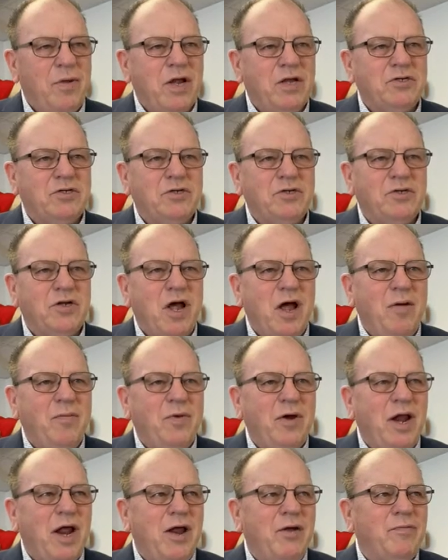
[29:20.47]
Pastor
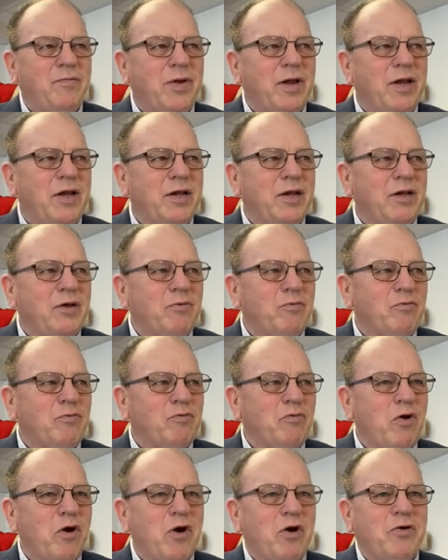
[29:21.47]
Tom and I
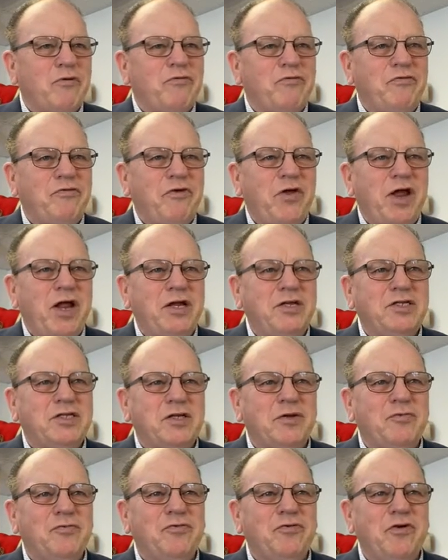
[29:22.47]
were fed
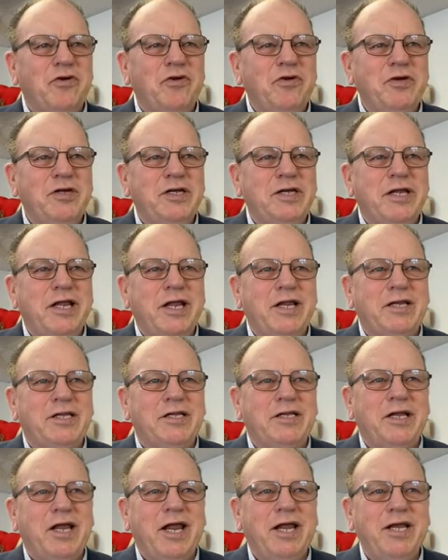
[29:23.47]
some food in
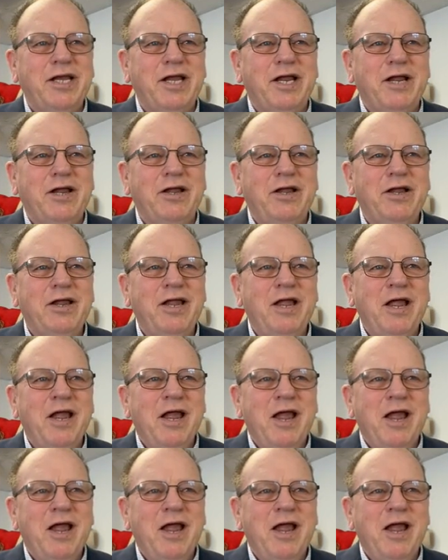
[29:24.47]
Kenya,